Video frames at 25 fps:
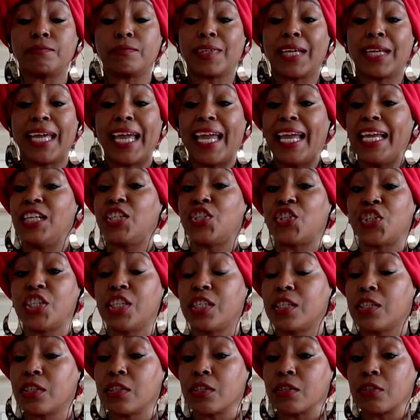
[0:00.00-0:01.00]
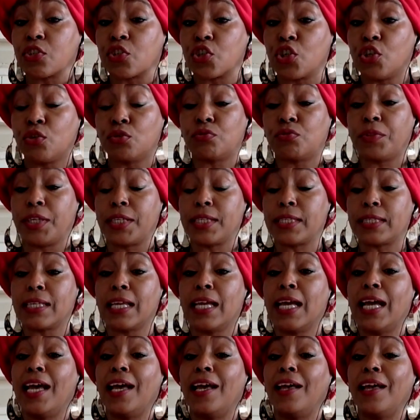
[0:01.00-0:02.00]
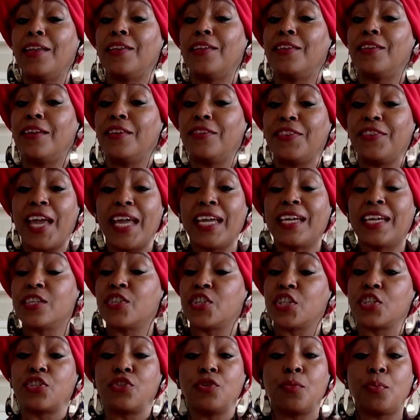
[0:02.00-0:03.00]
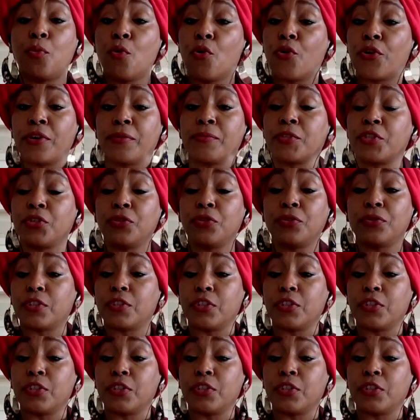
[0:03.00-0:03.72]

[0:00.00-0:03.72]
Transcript: Haitian children, they can just deport them to